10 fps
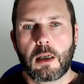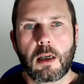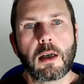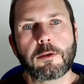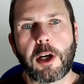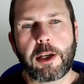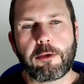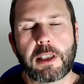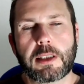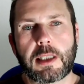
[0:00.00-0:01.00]

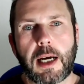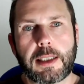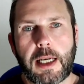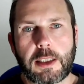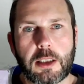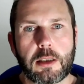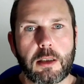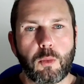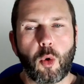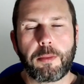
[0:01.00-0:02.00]
fragrance. I tend to
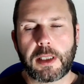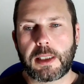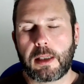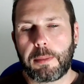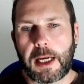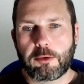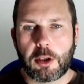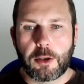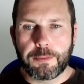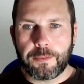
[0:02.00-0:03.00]
warm this in the
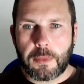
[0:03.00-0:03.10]
bedroom,